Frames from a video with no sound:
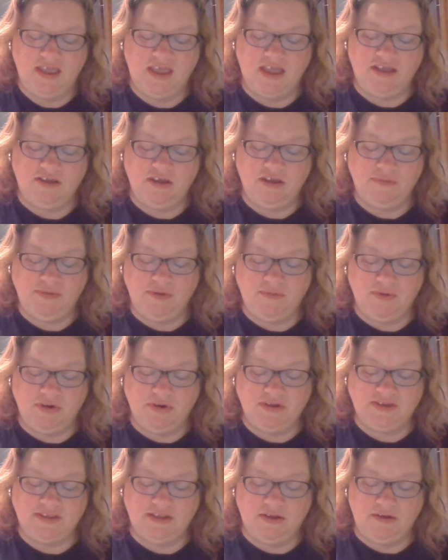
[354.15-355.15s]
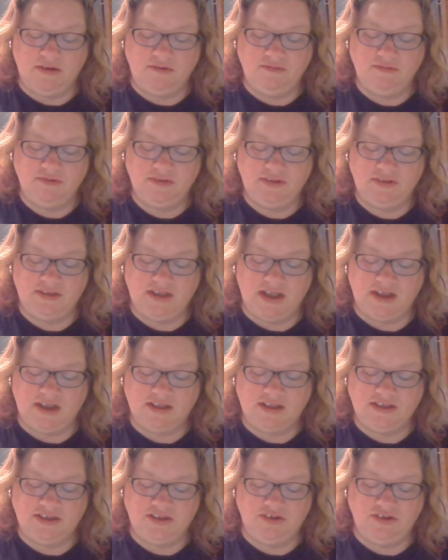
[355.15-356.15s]
It could be worse, though, Dad
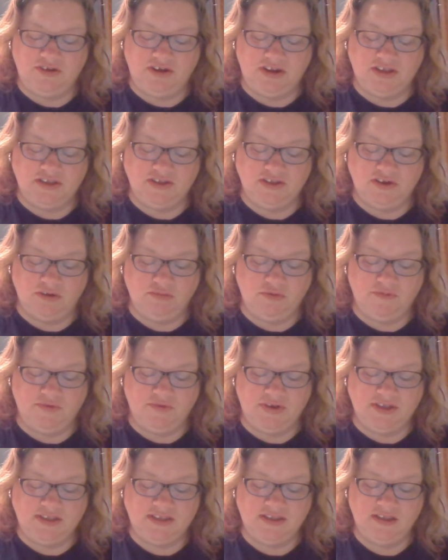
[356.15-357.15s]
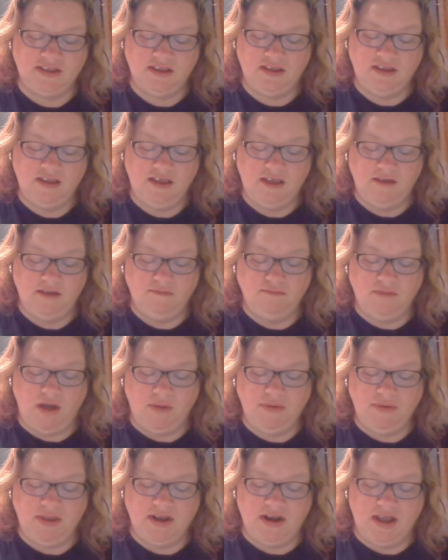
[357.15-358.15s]
continued in his normal voice.
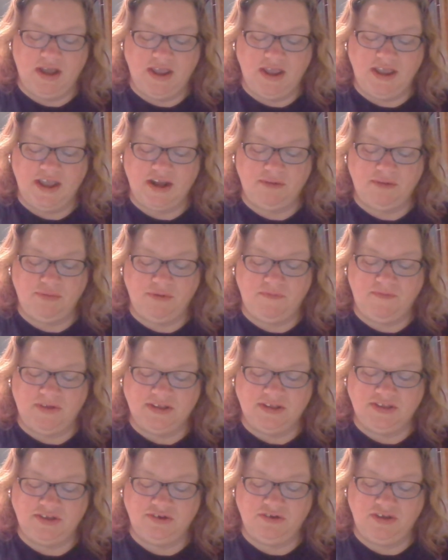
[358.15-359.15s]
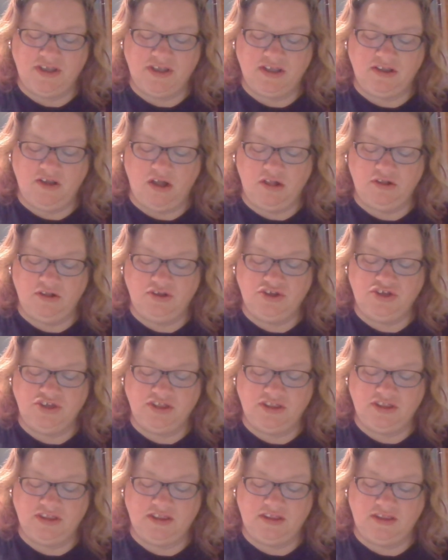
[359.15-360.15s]
Mommy and I had a professor in college
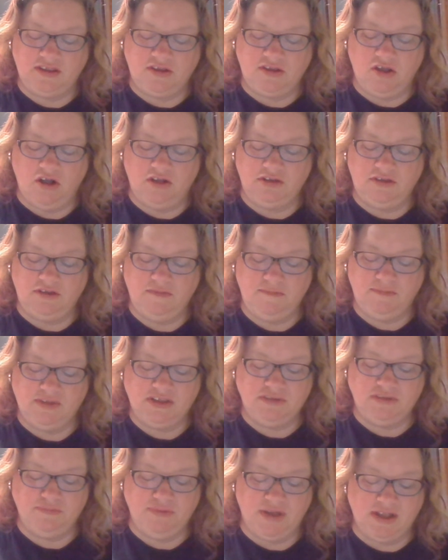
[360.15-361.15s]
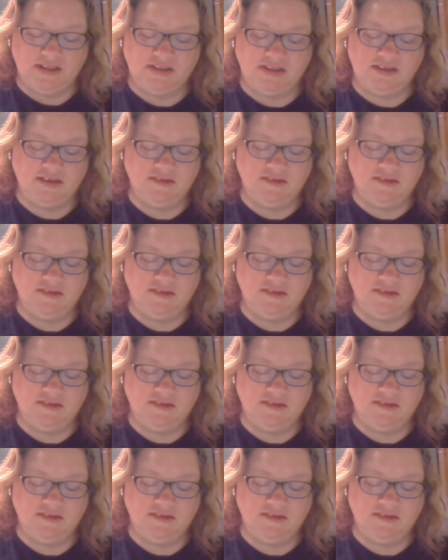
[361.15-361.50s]
called Miss Butt.